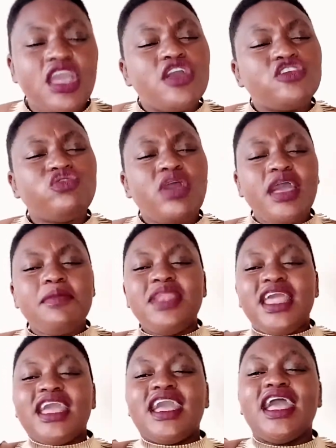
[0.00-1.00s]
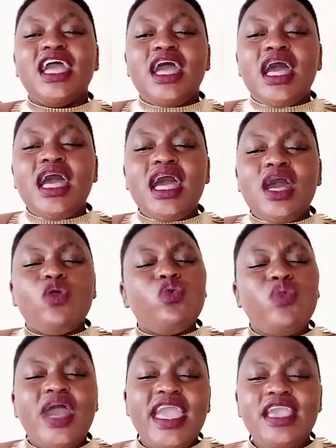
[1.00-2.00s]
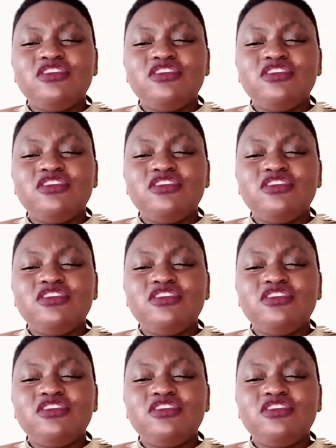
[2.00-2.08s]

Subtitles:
So I'm like, why